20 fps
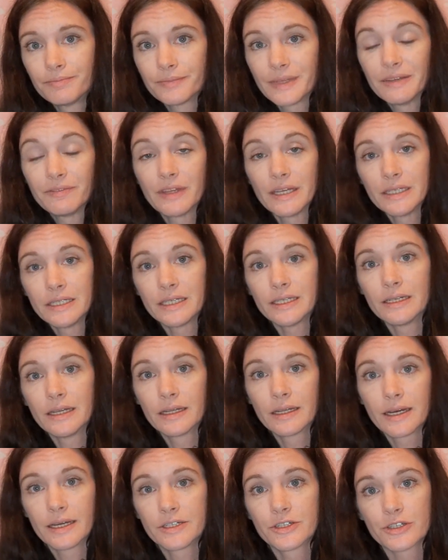If they did,
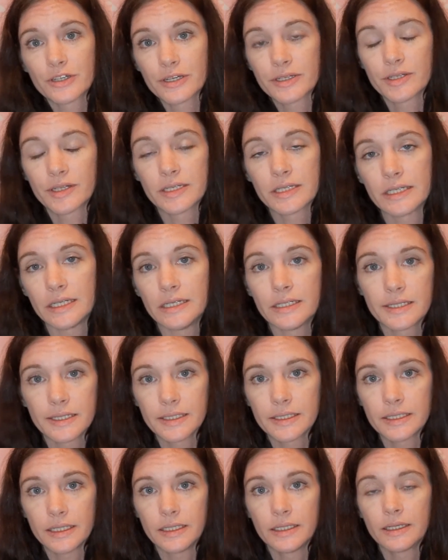I just saw
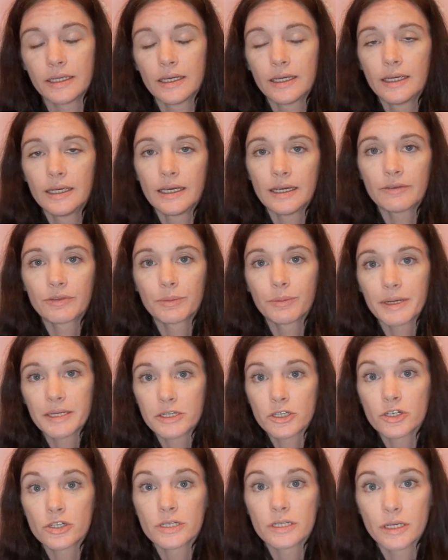1616. If the
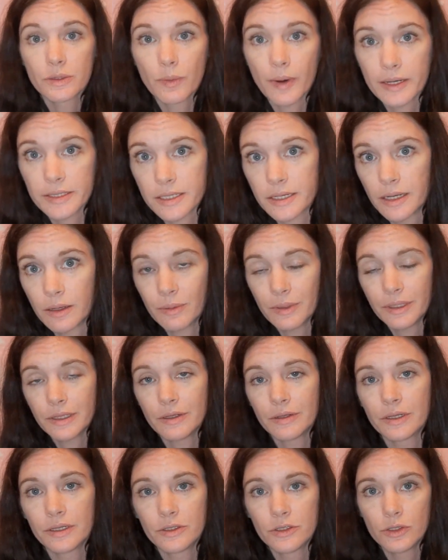messages did resonate with
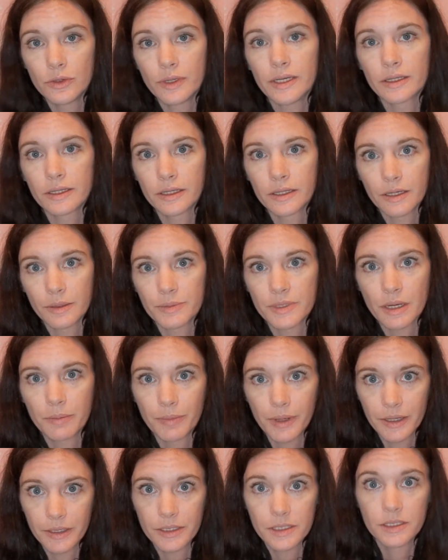you, then do hit the thumbs
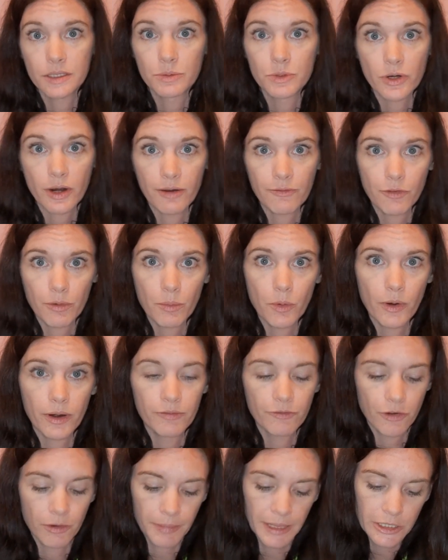up button. Subscribe for more
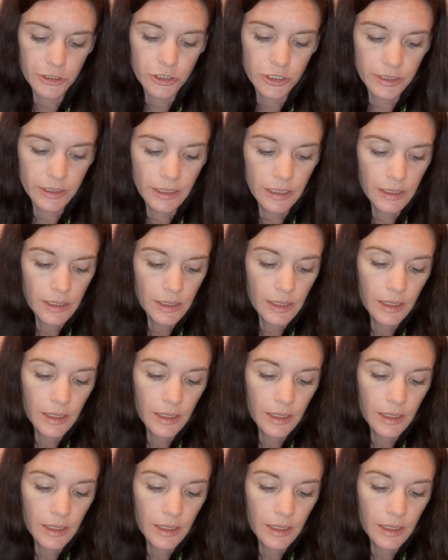information.